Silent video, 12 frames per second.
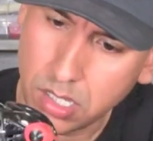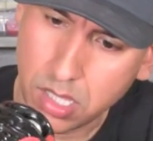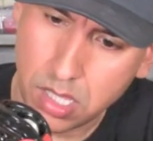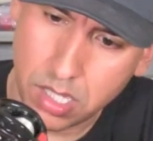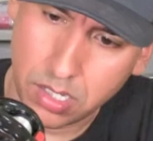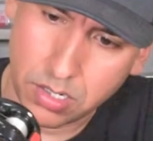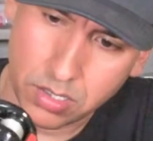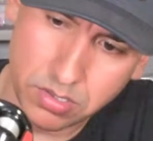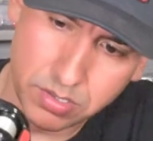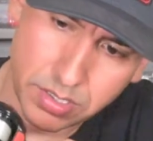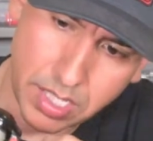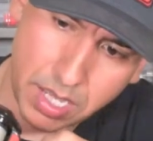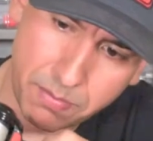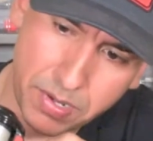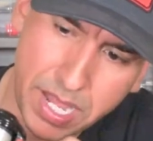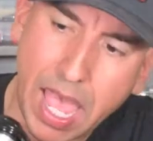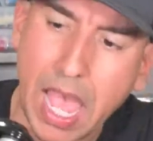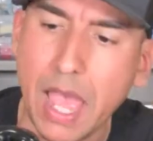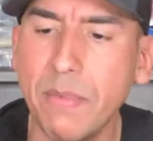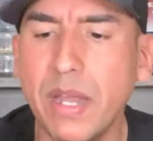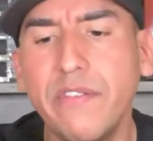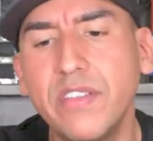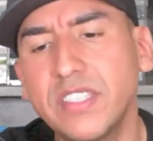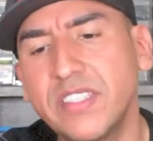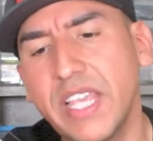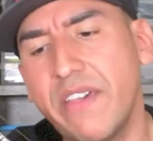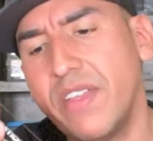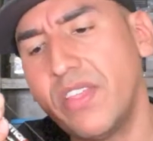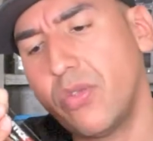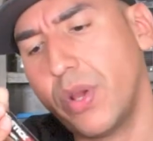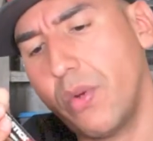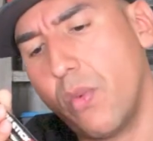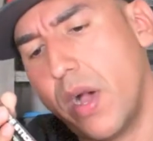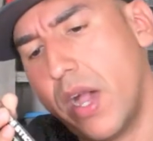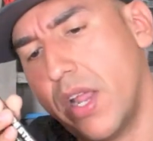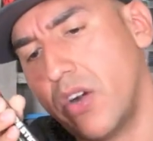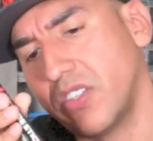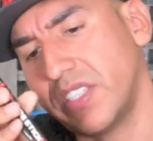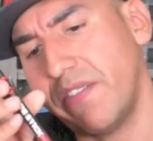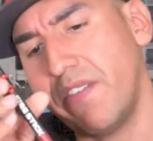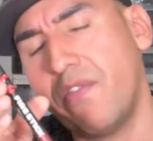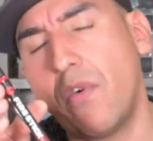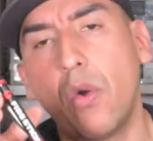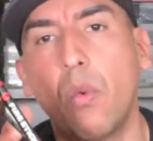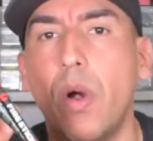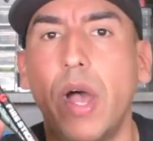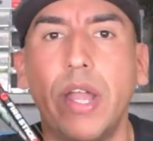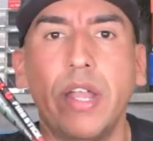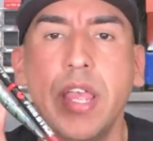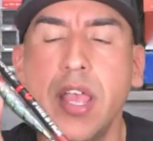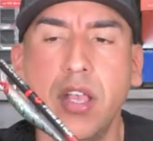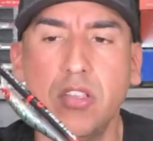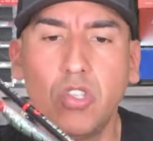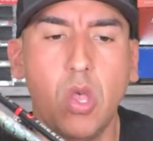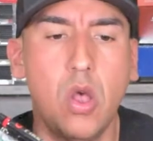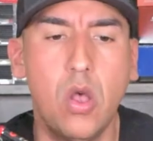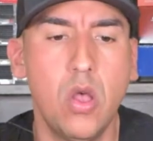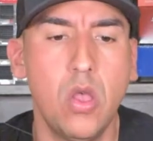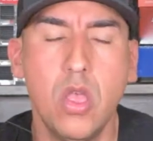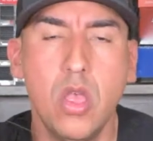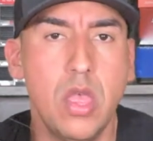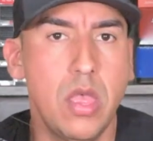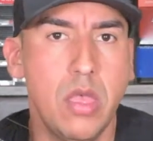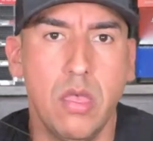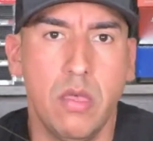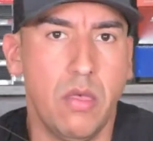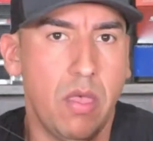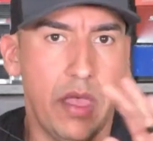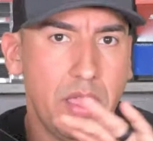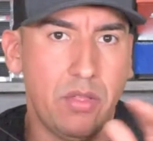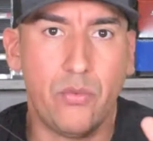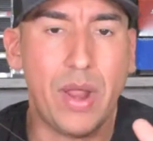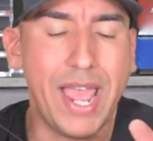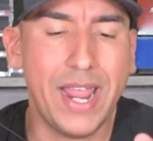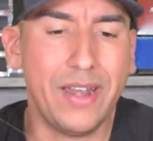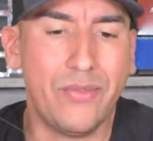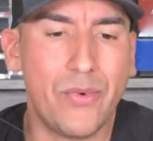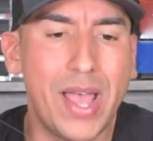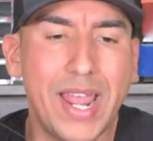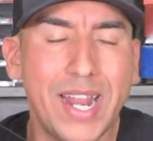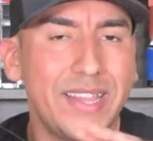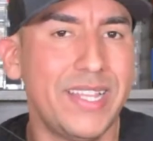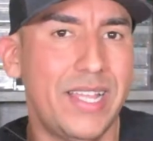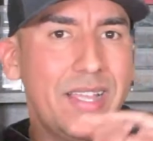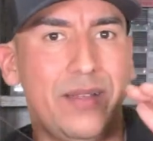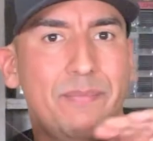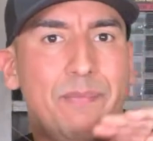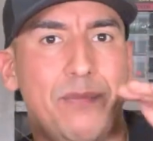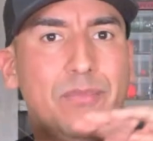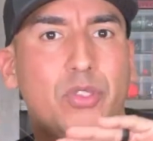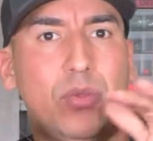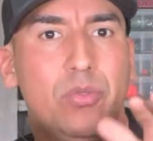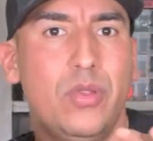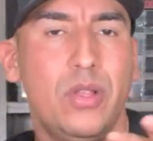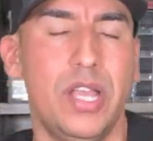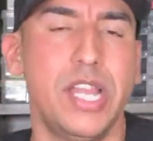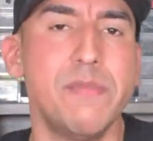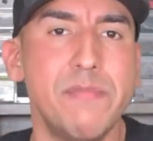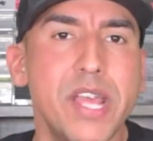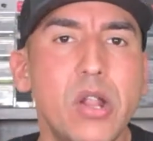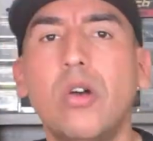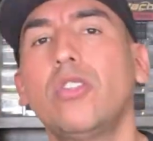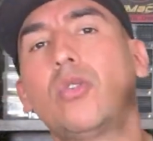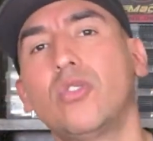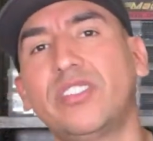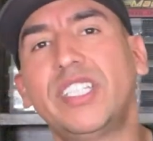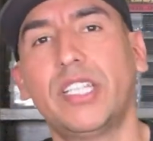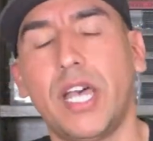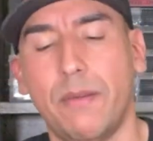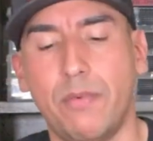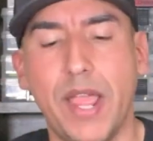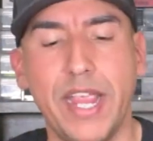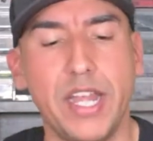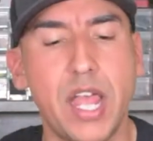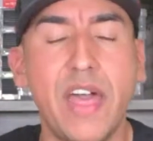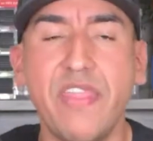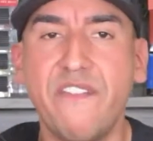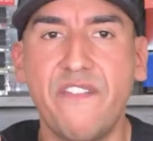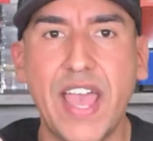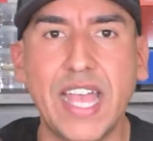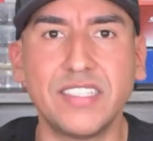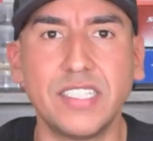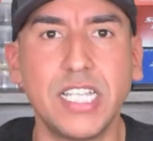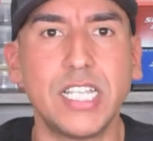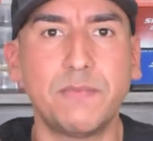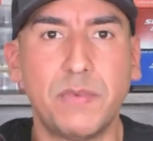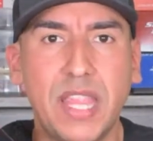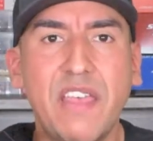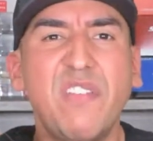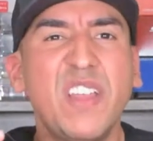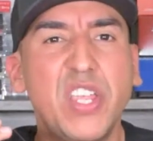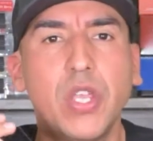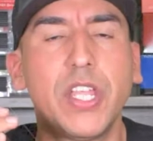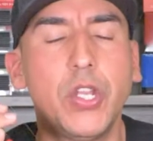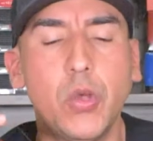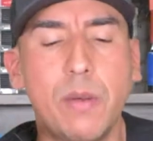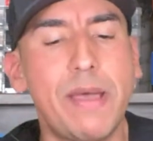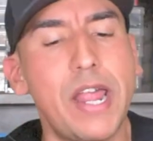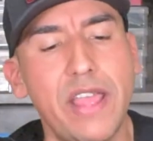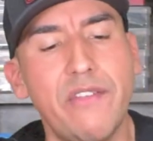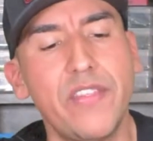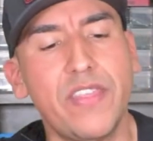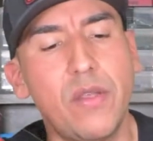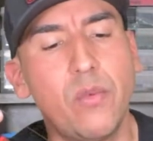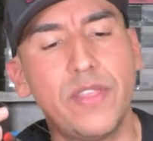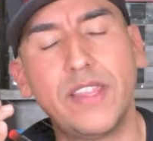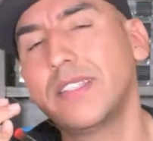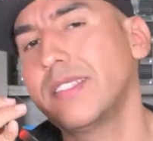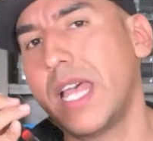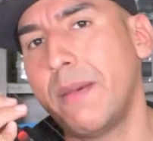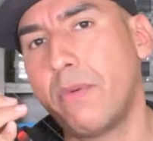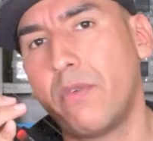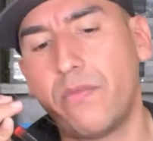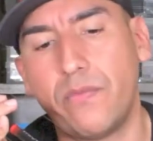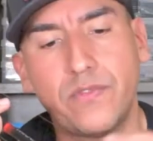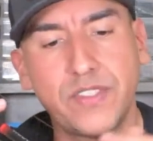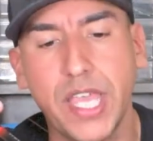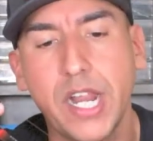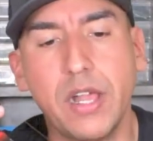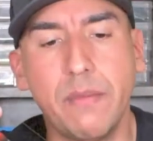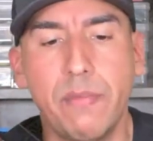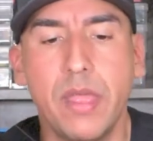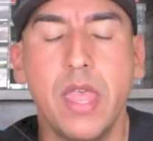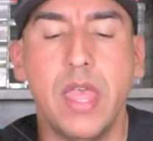Okay, it doesn't say. But yeah, I believe it's 731 or 741. So right at in the middle towards the top, right? Not the fastest, but definitely you can do about everything with this type of setup.